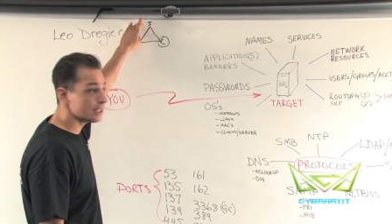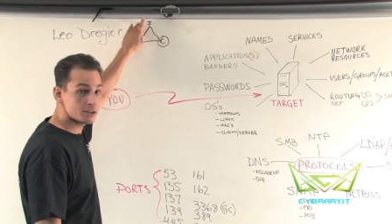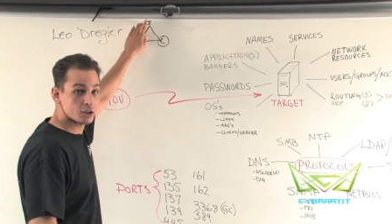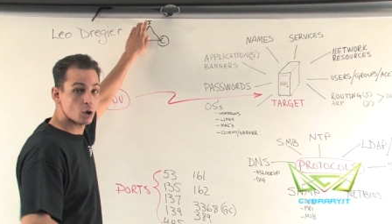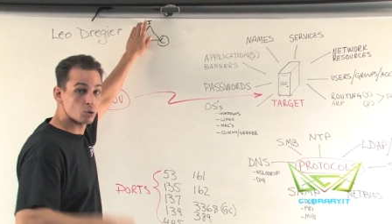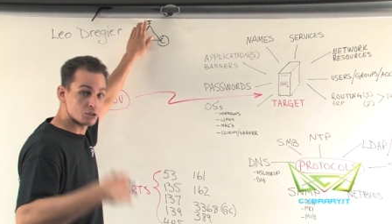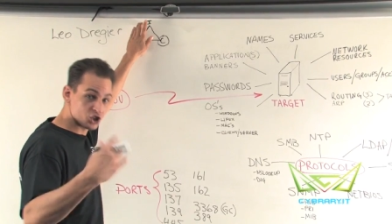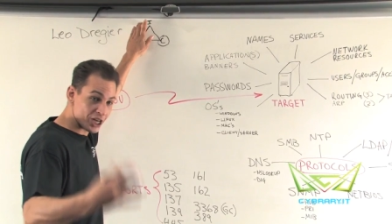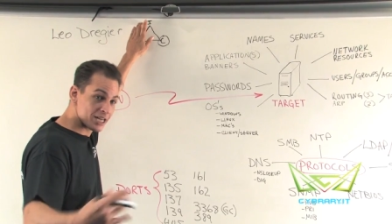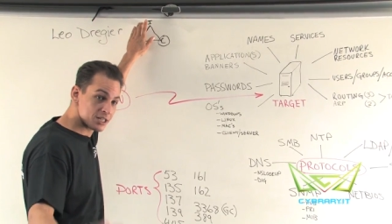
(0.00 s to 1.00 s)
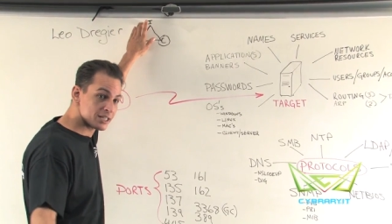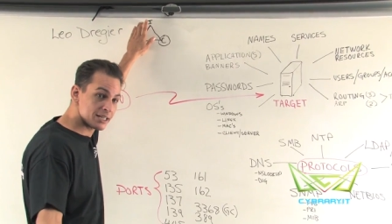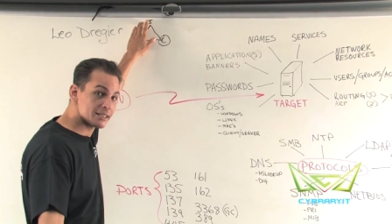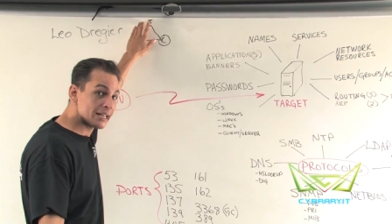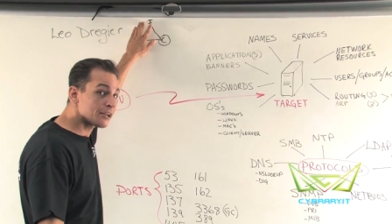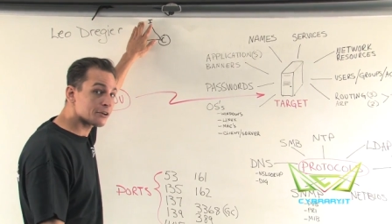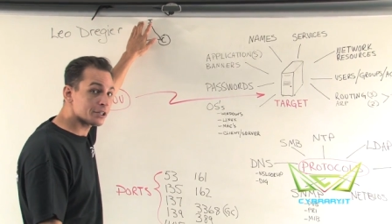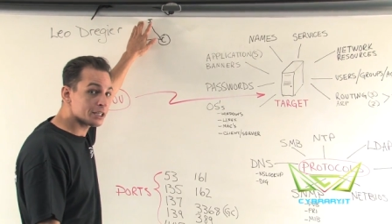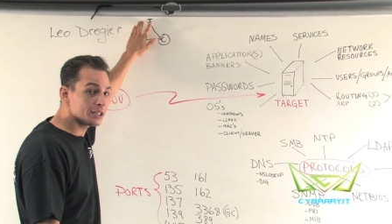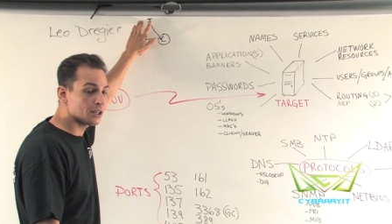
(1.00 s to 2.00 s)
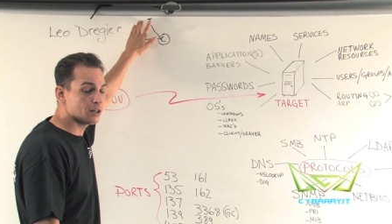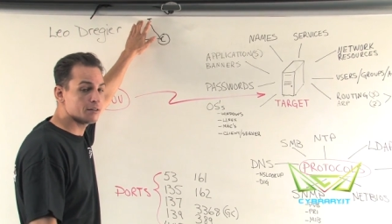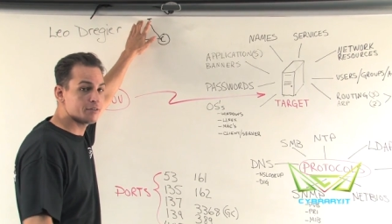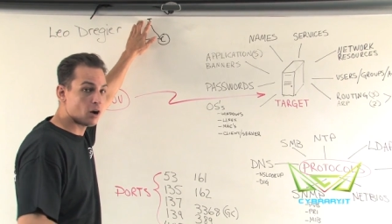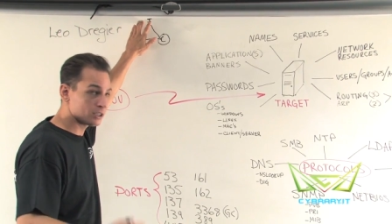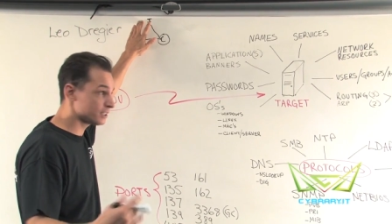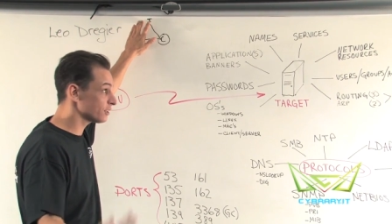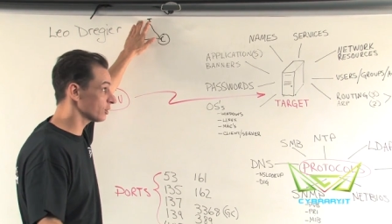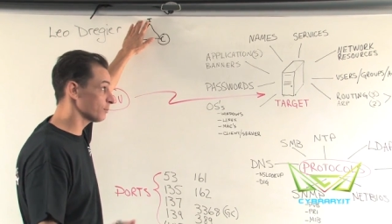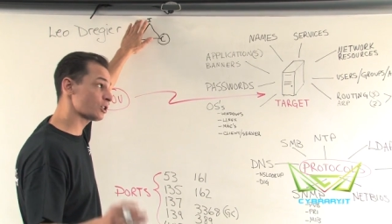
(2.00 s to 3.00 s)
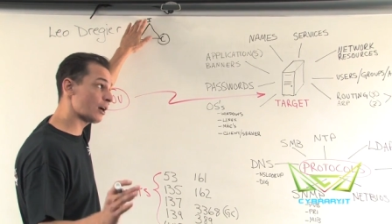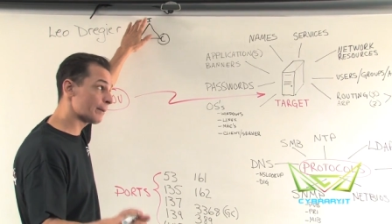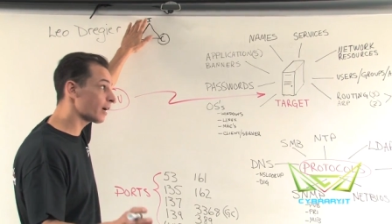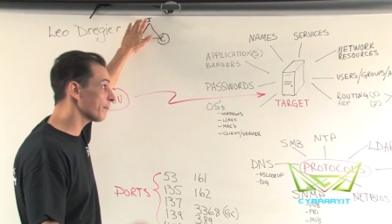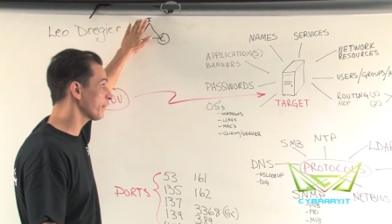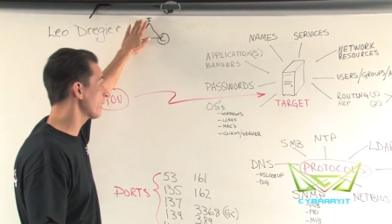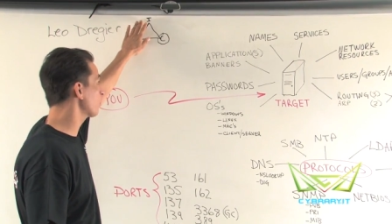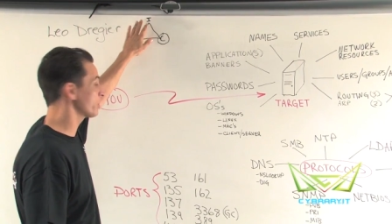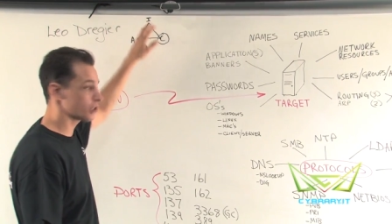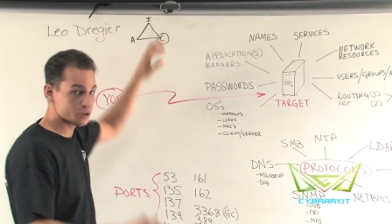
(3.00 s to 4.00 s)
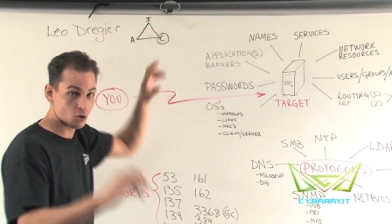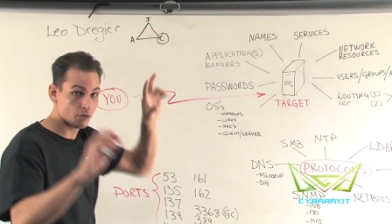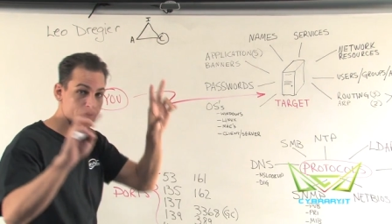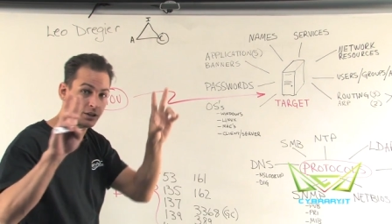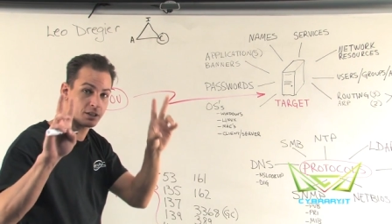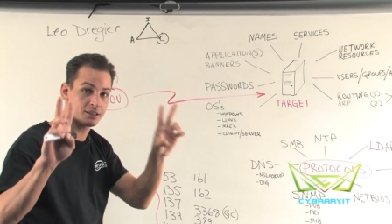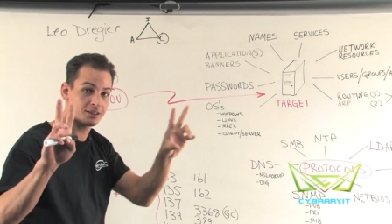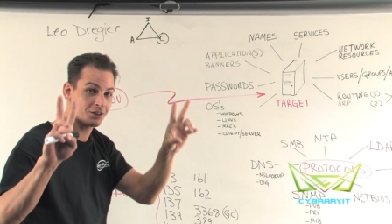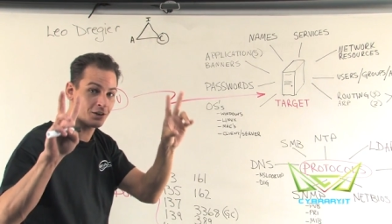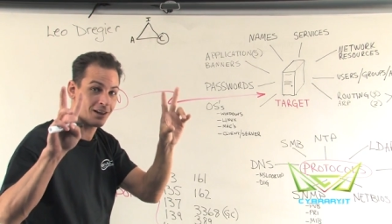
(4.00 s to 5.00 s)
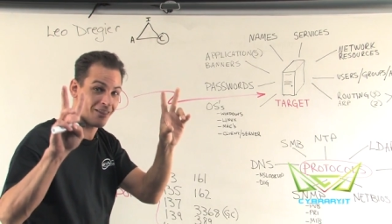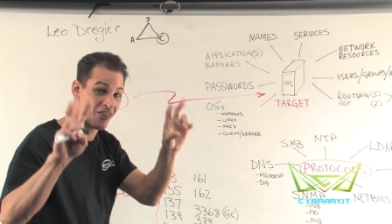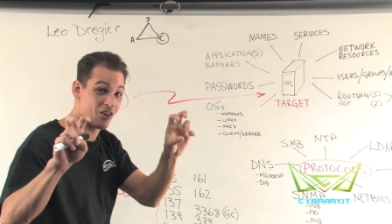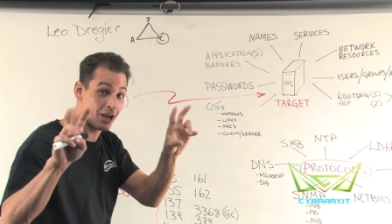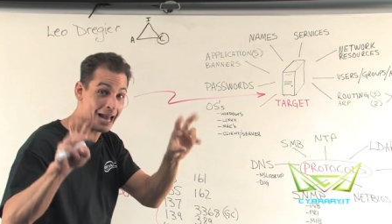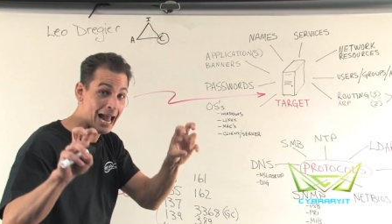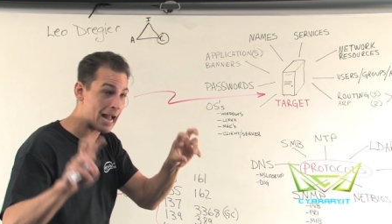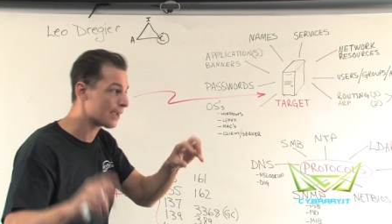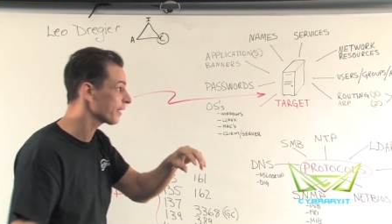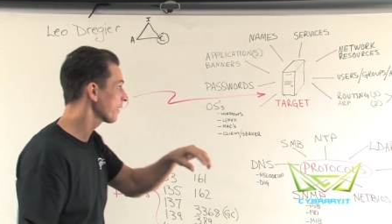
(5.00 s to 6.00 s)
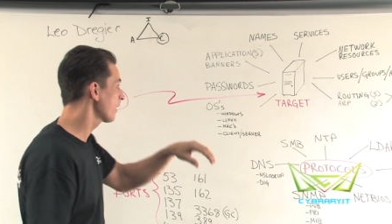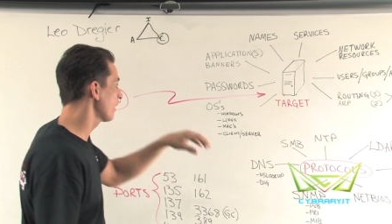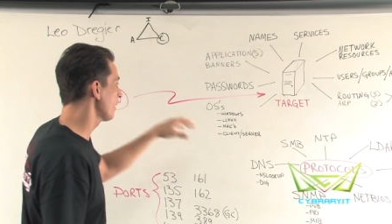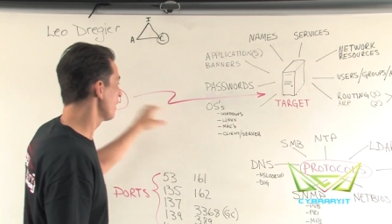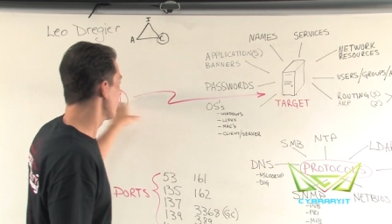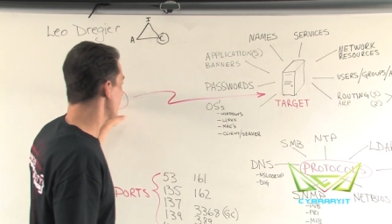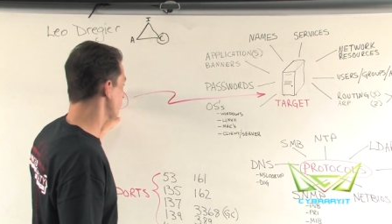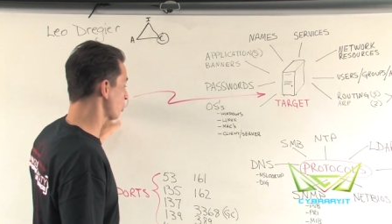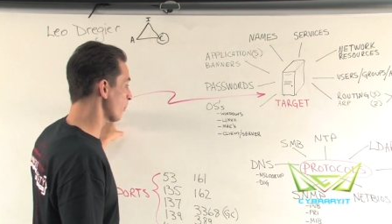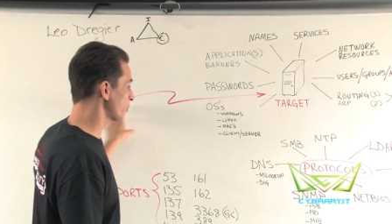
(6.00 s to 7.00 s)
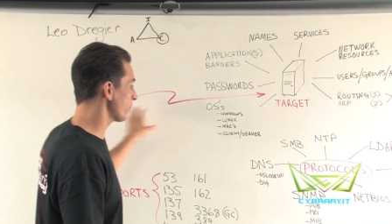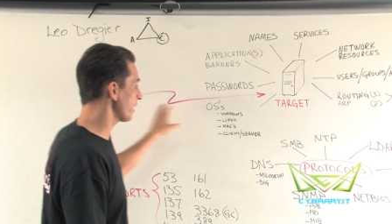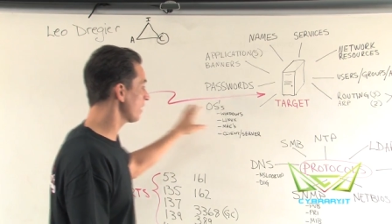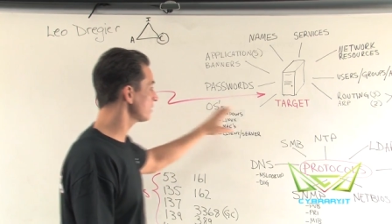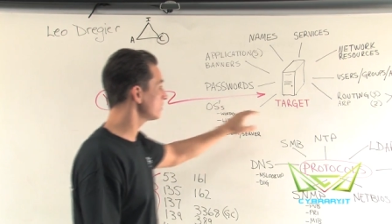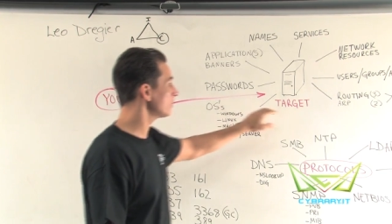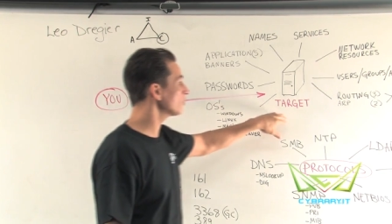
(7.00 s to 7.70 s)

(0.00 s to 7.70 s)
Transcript: to go change the integrity of our systems coming up here, which is often considered the hack. So between us and our